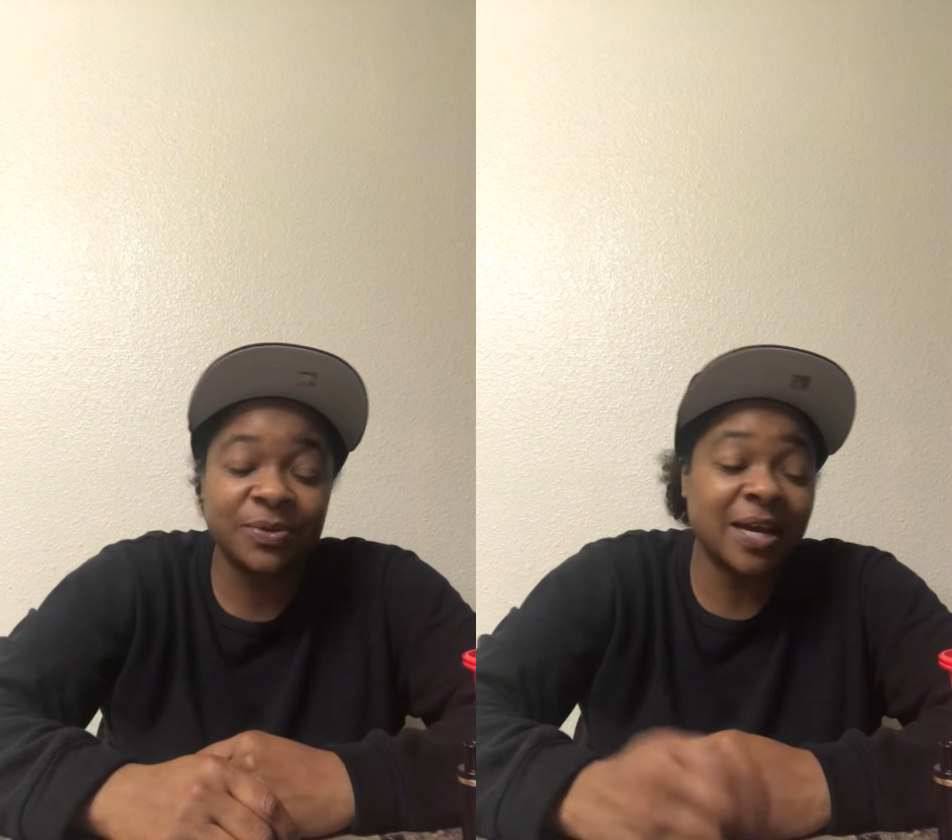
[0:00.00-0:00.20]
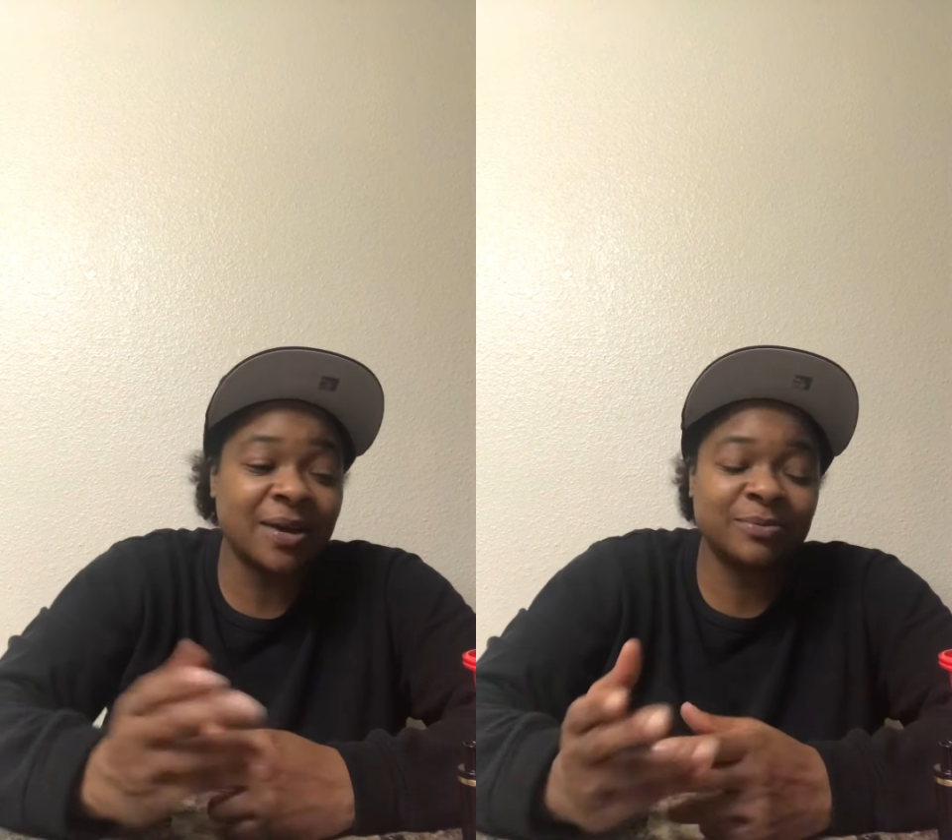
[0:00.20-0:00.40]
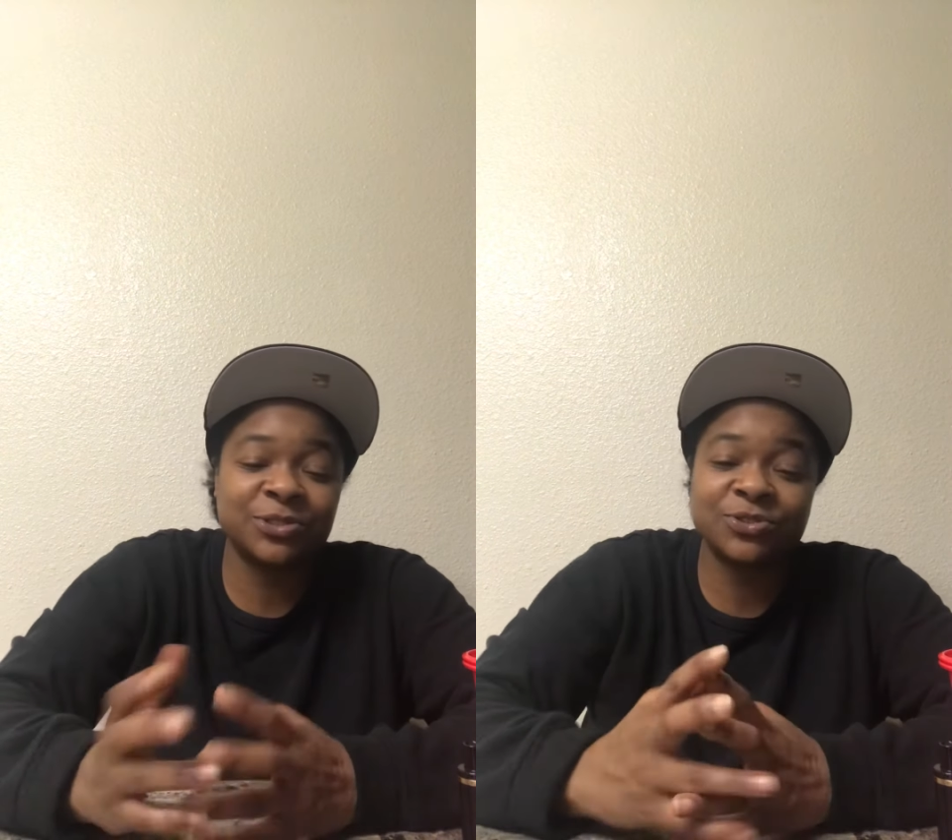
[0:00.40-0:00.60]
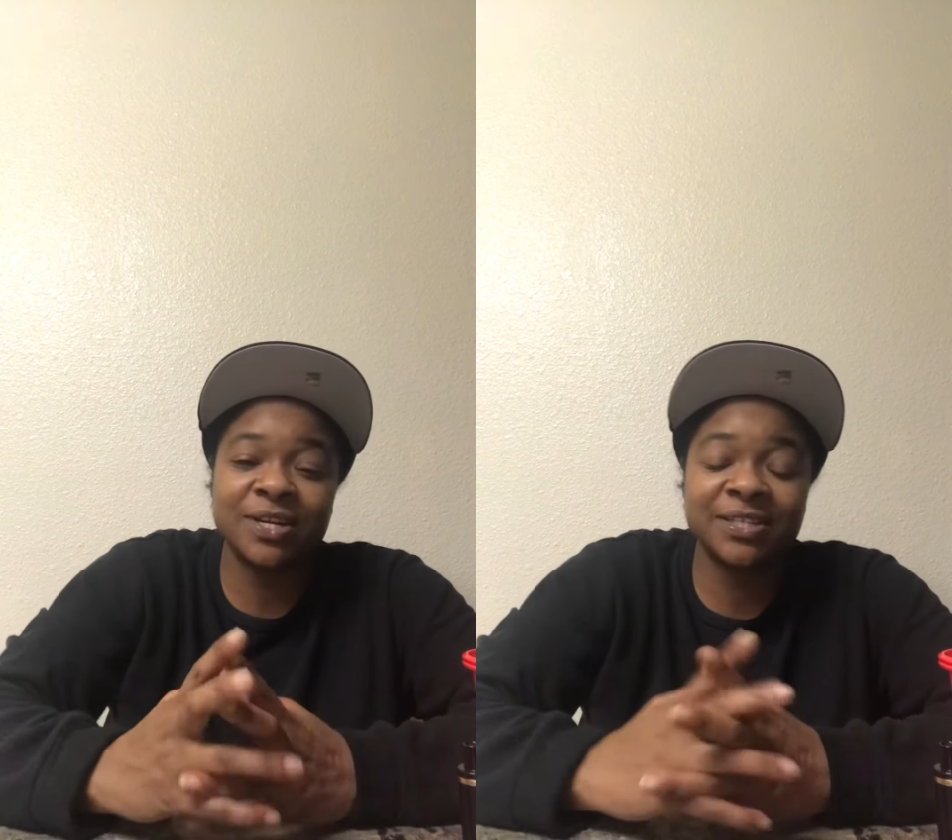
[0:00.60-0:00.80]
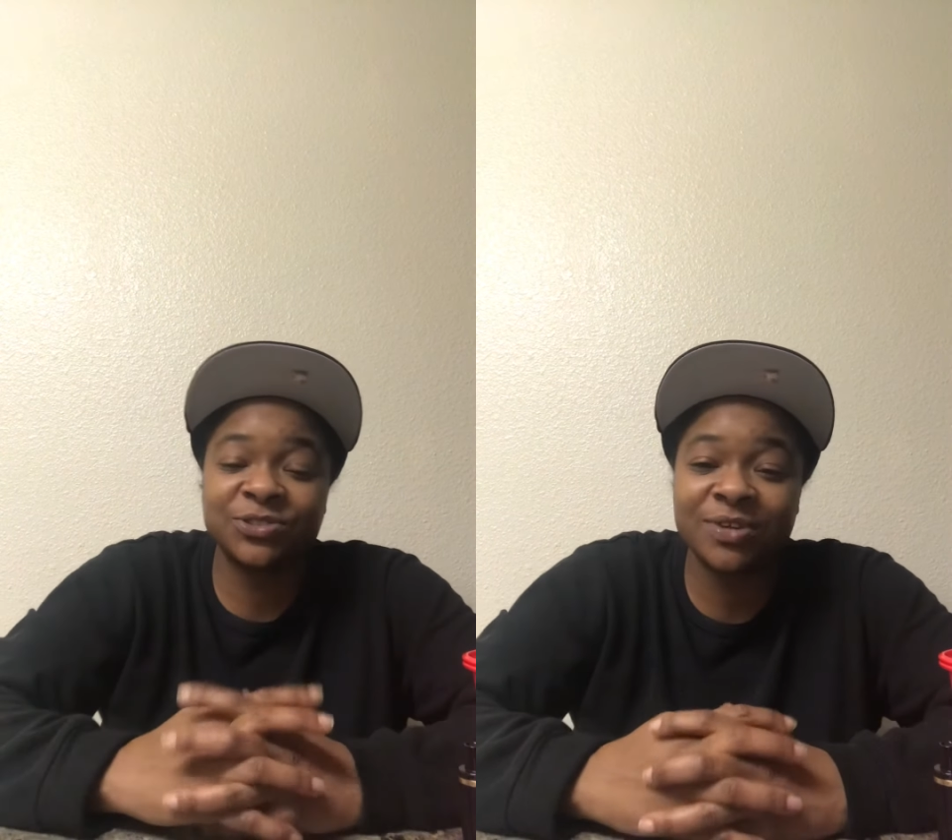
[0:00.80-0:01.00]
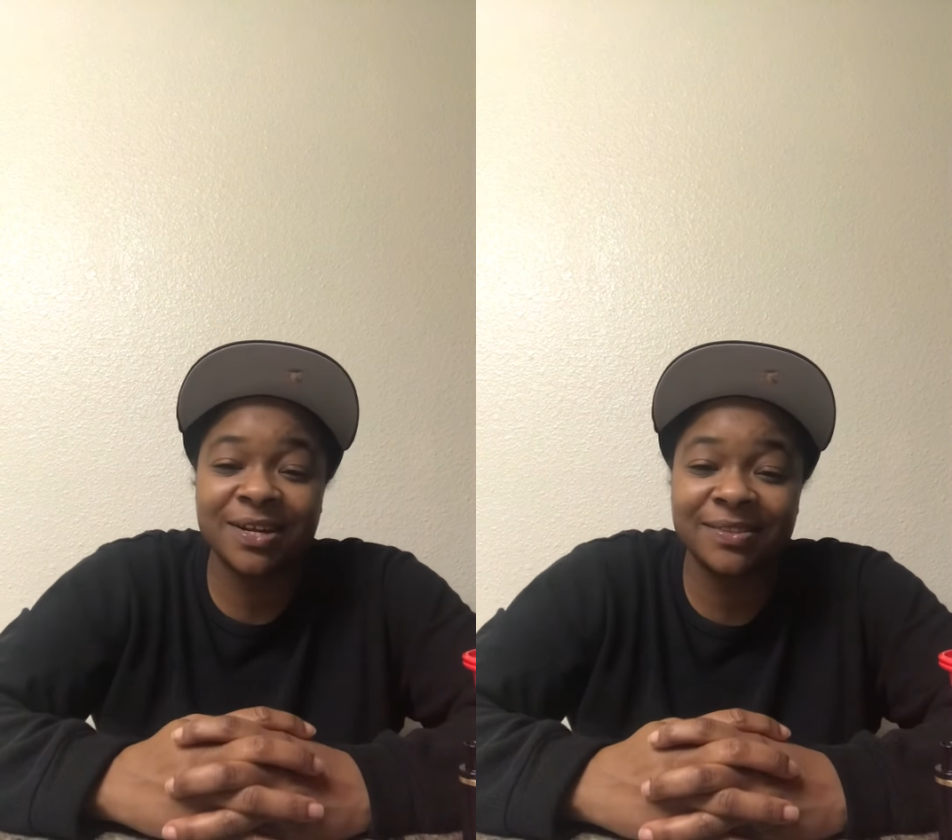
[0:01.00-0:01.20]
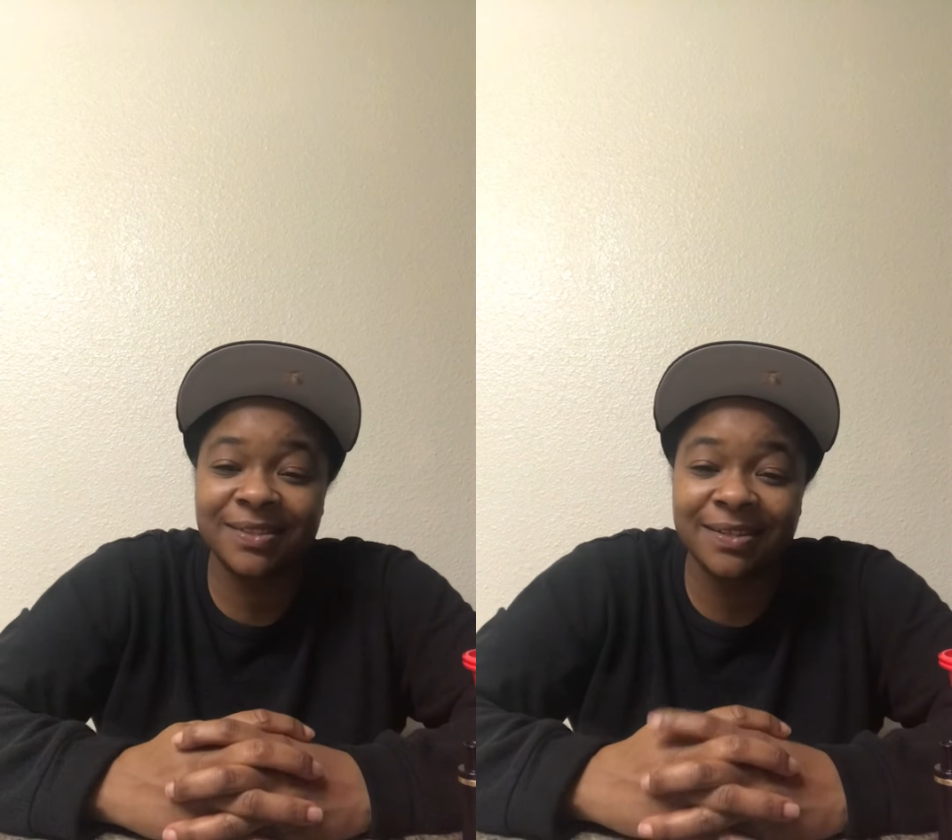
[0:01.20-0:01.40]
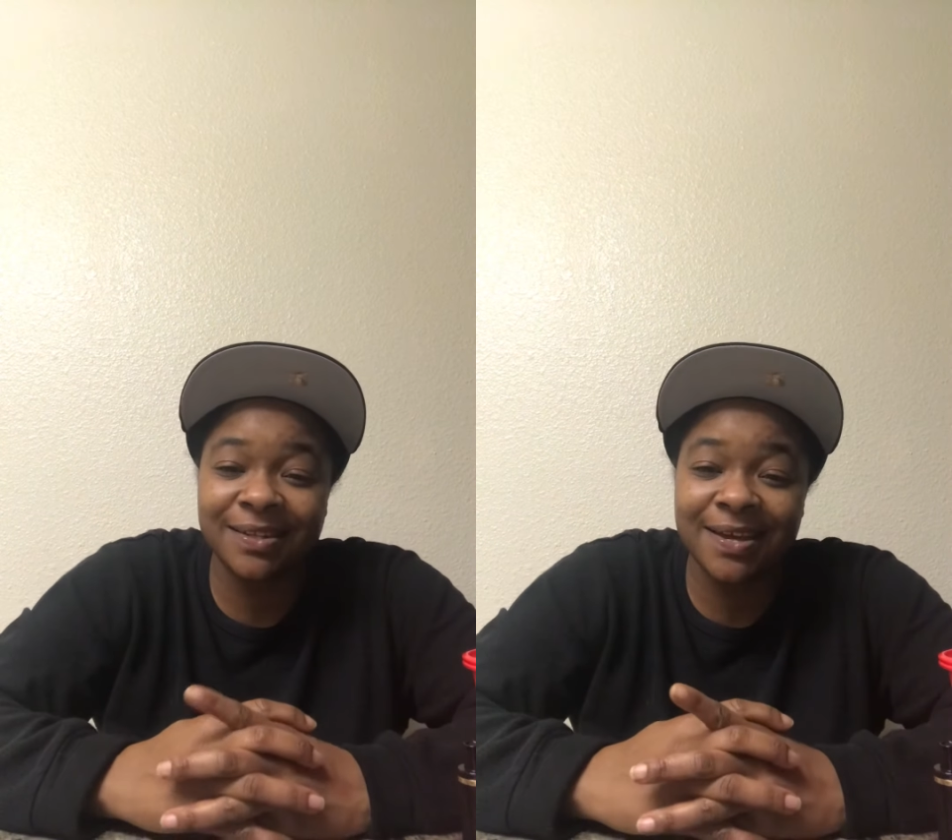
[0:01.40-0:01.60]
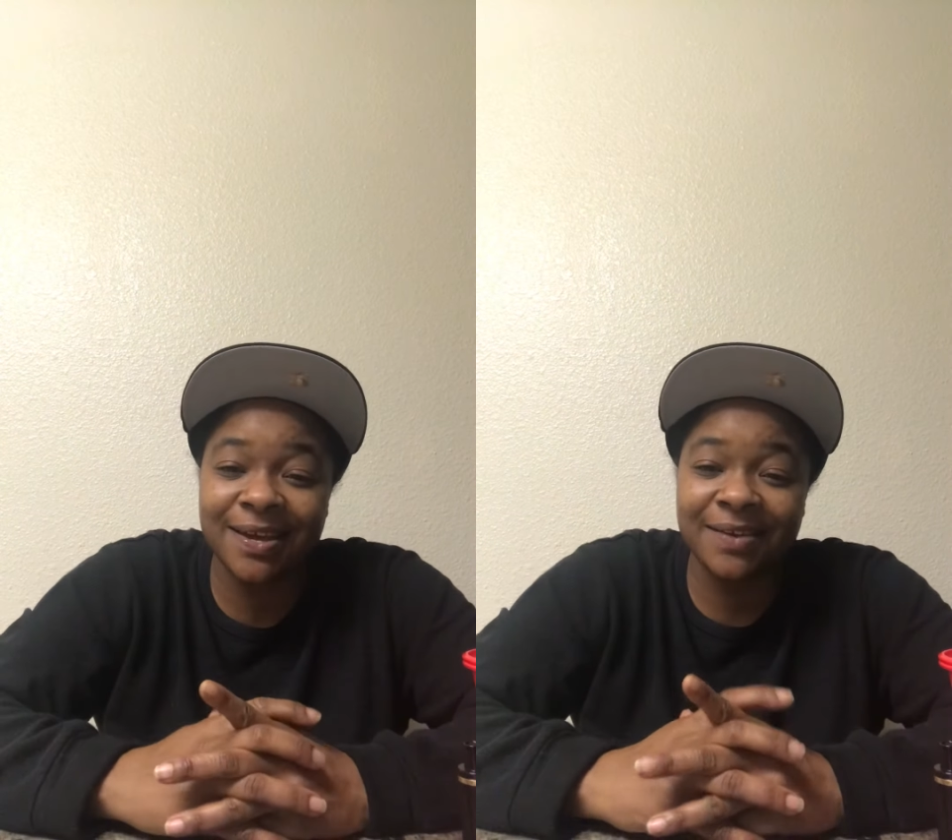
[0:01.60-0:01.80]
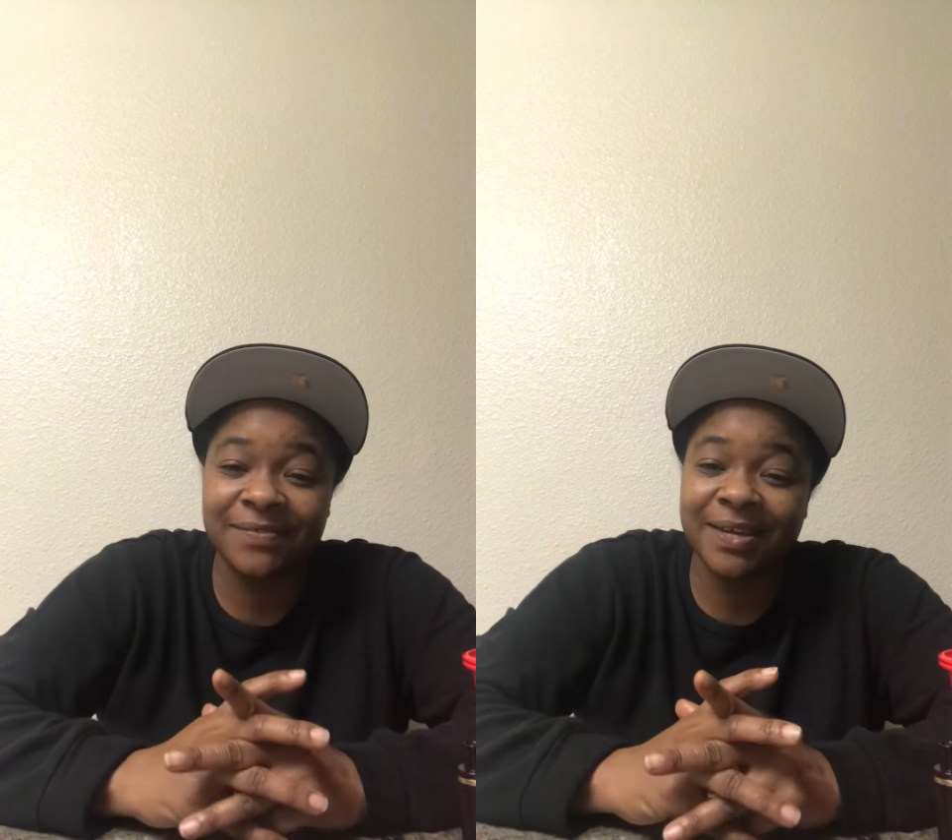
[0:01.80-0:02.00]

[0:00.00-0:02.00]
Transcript: Now, I was trying to try out that live.